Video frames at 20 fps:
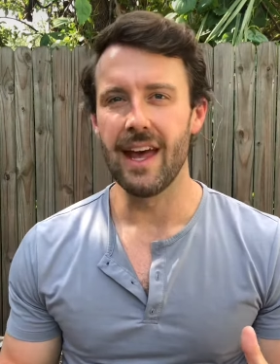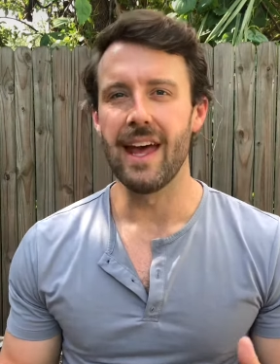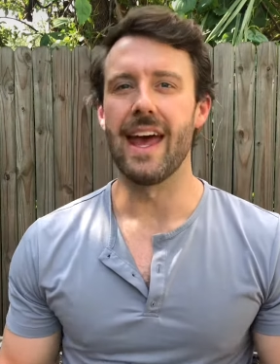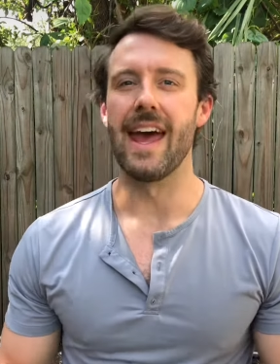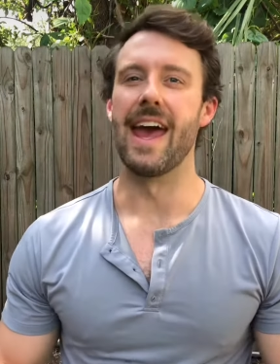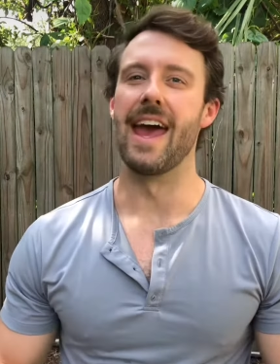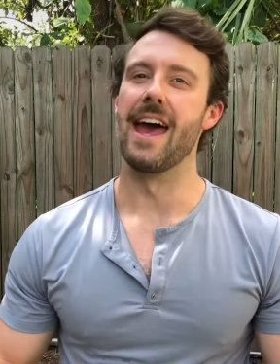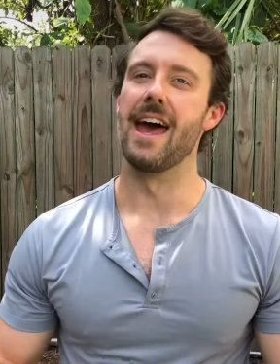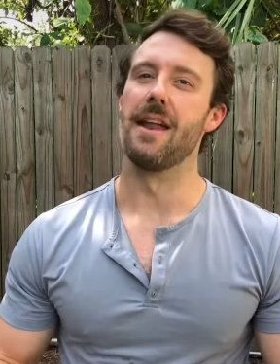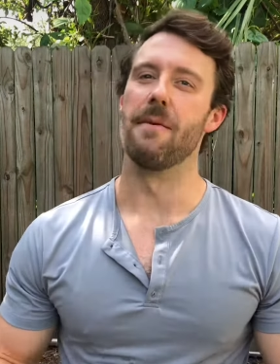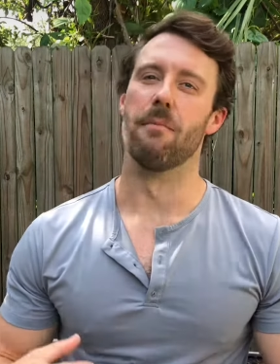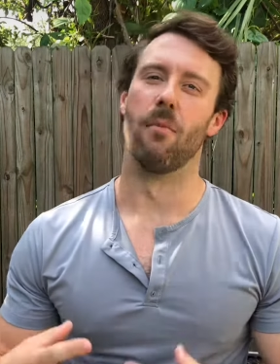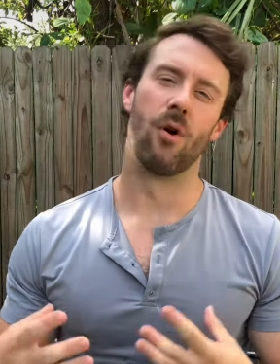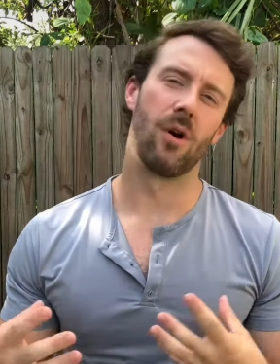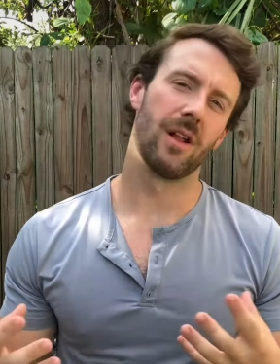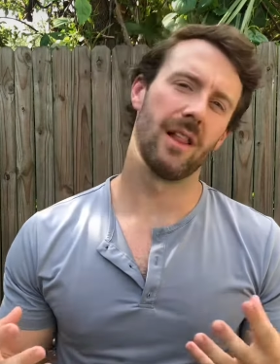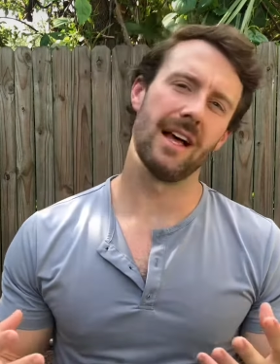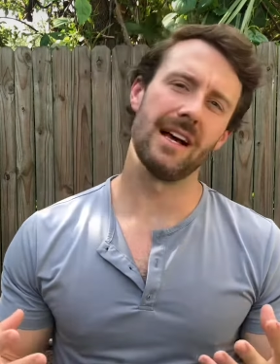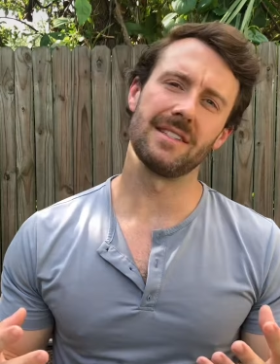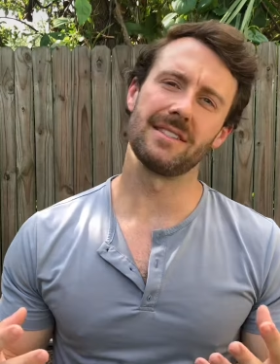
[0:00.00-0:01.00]
And
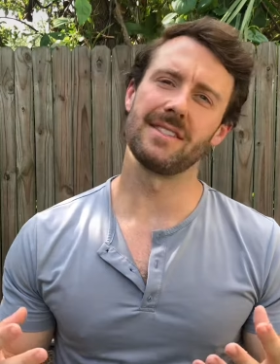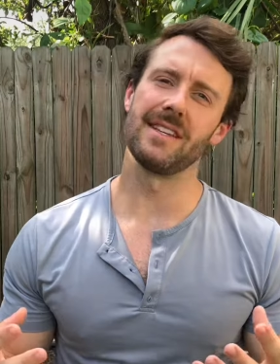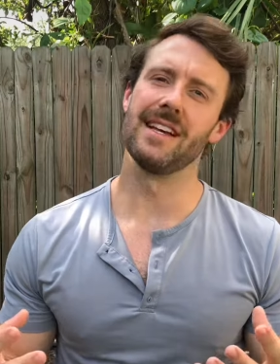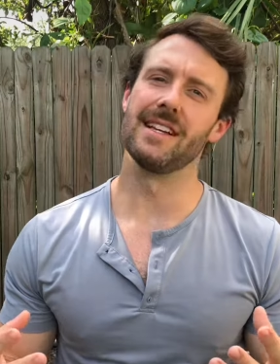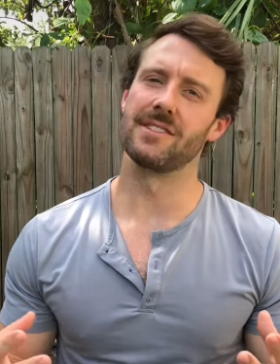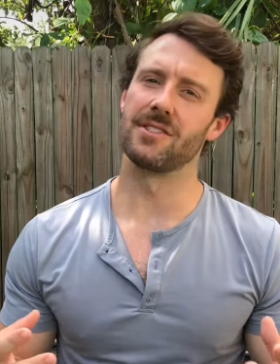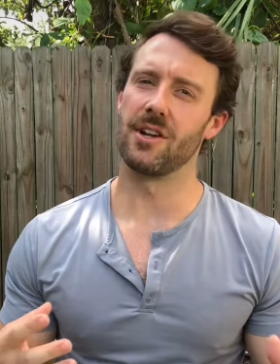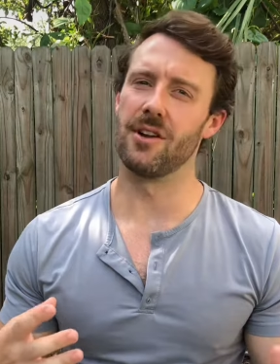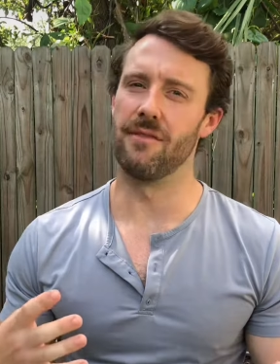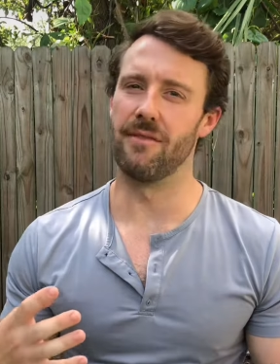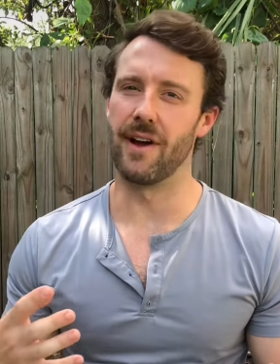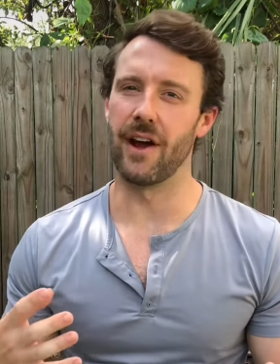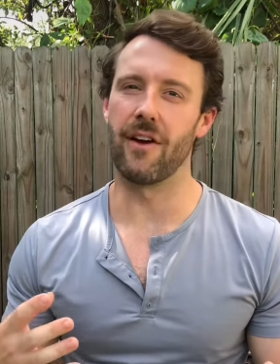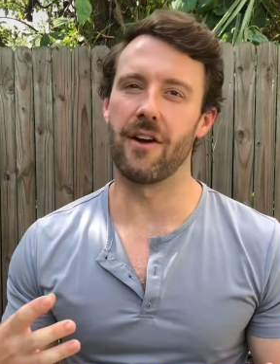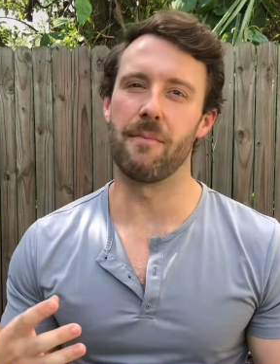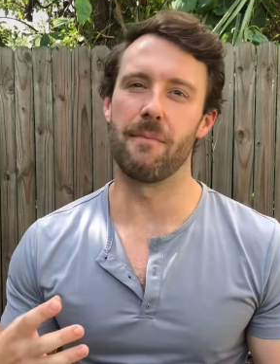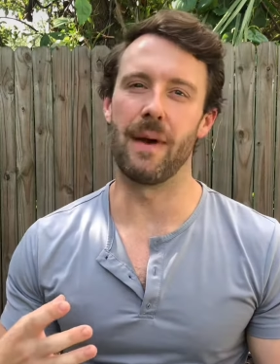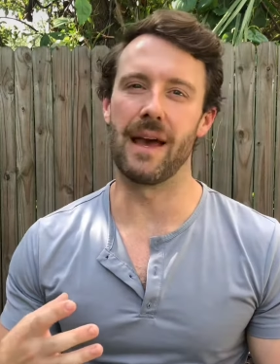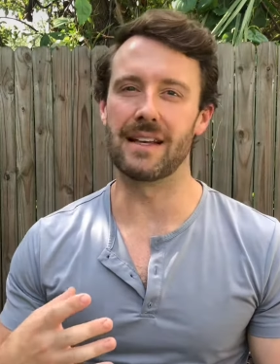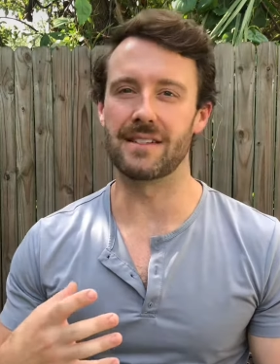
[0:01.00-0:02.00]
more or less, it's going to
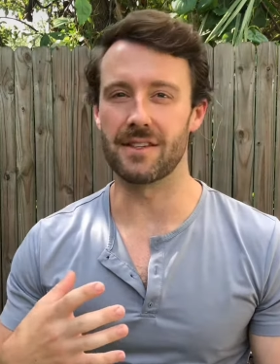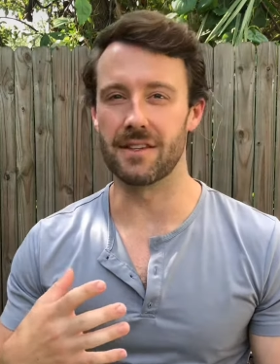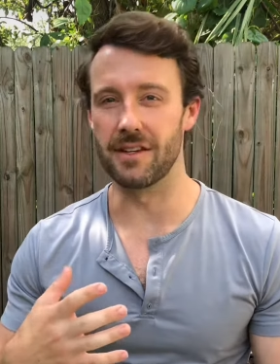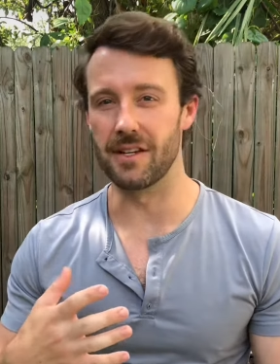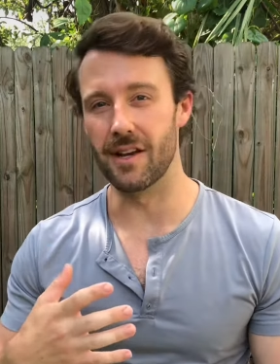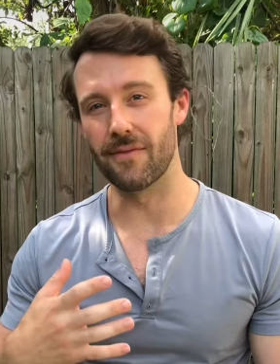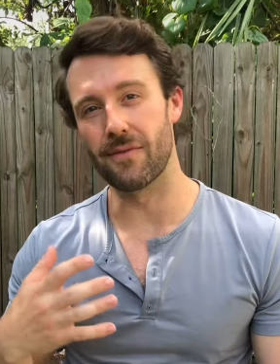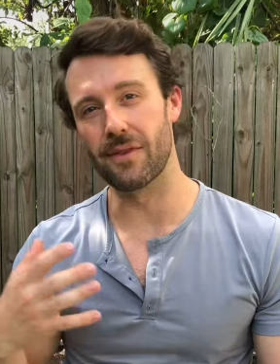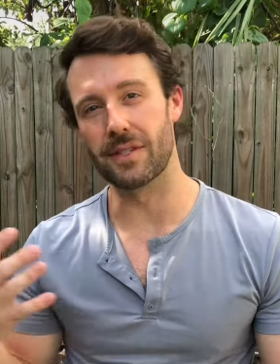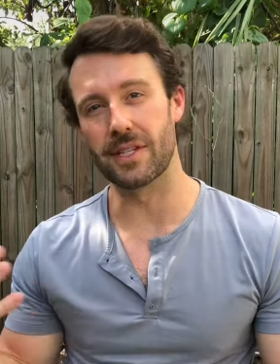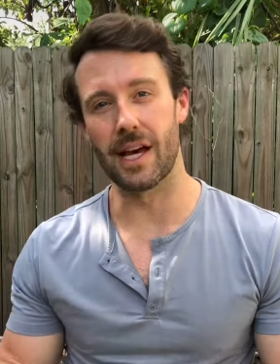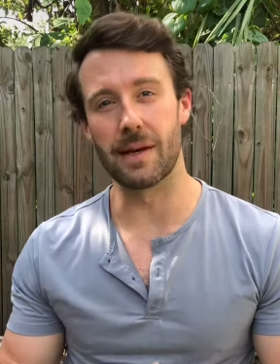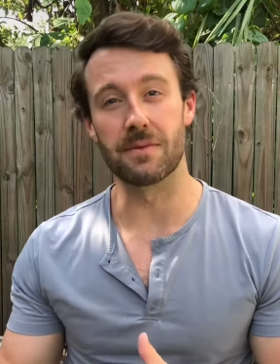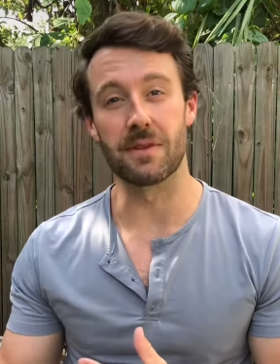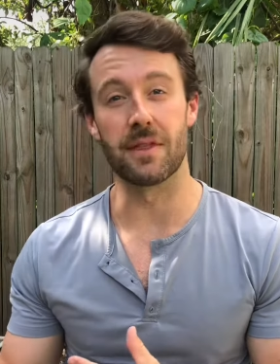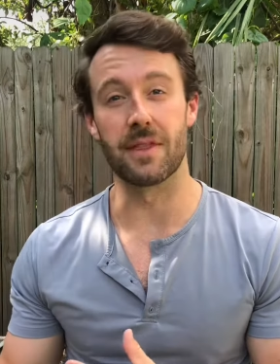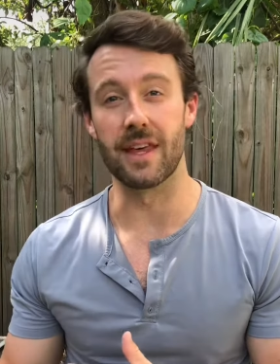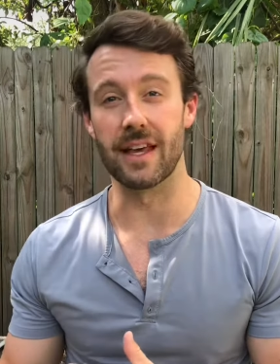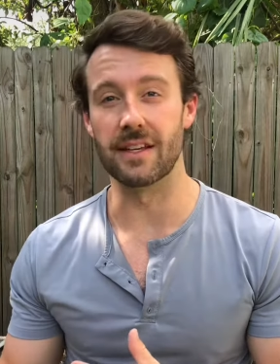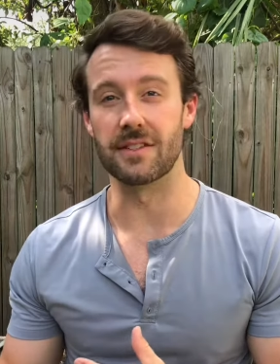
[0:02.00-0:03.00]
vary based on the different types
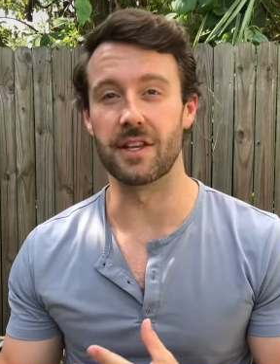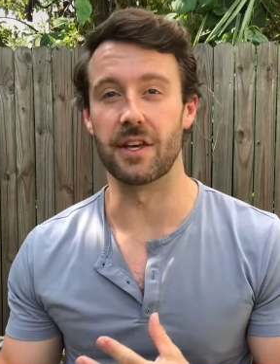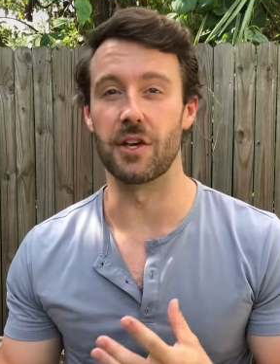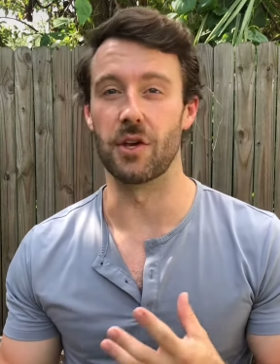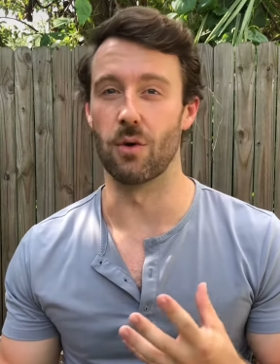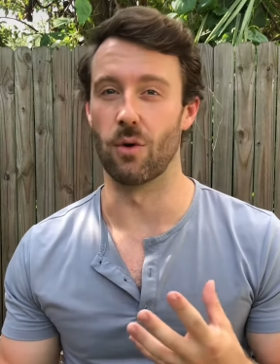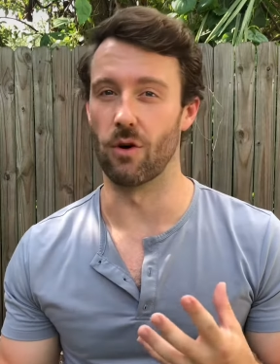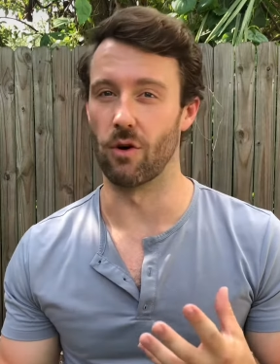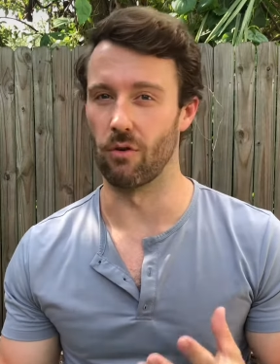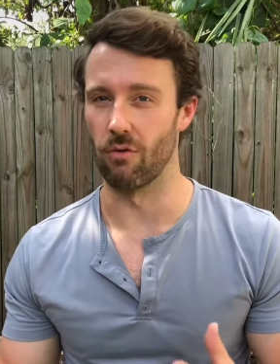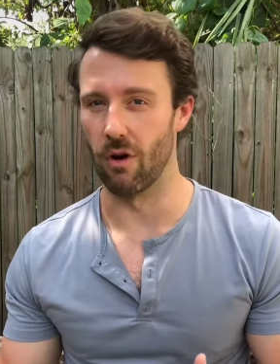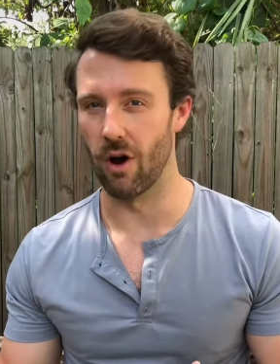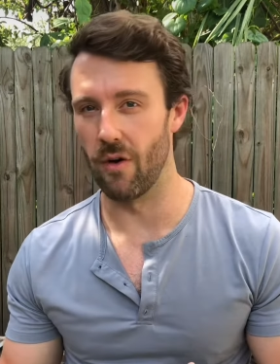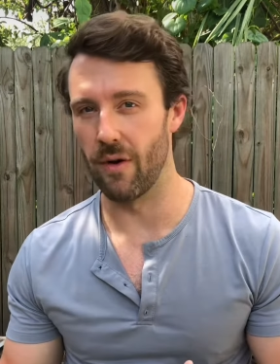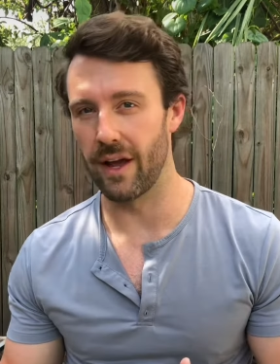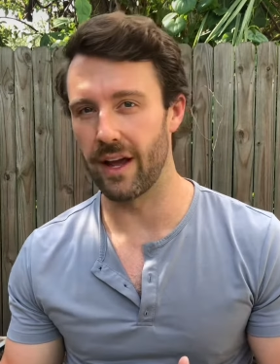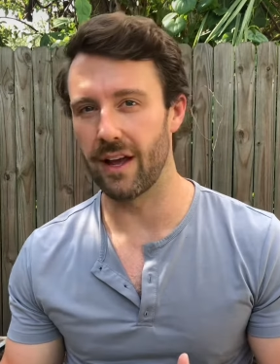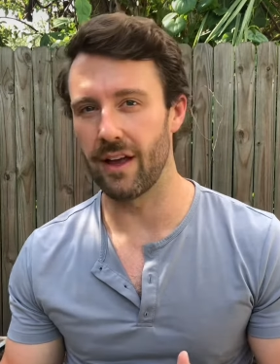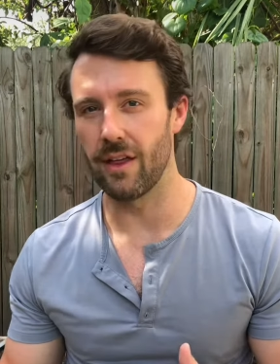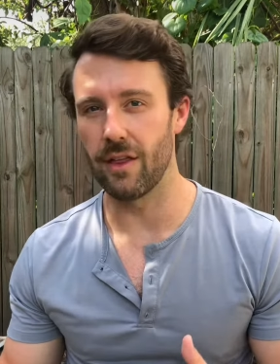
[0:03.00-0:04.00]
of things that you're
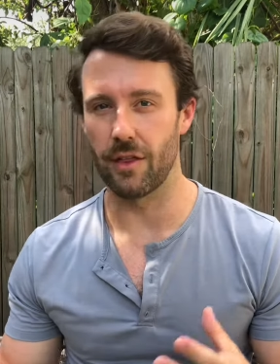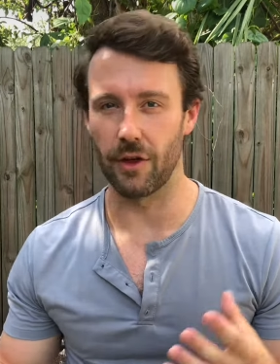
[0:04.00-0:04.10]
growing.